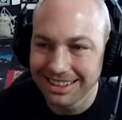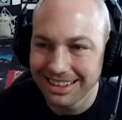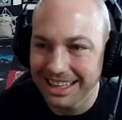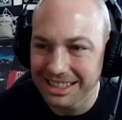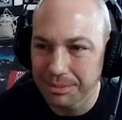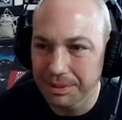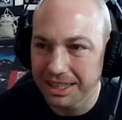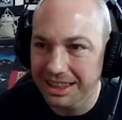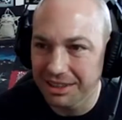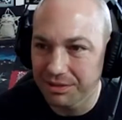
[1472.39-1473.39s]
That's a big
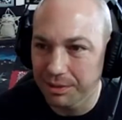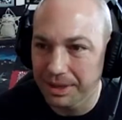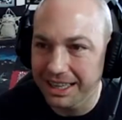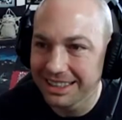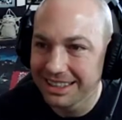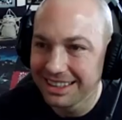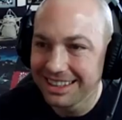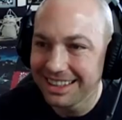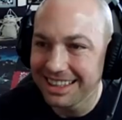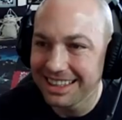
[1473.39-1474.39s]
thing for me.
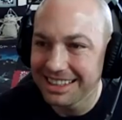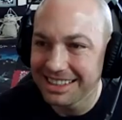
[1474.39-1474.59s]
Is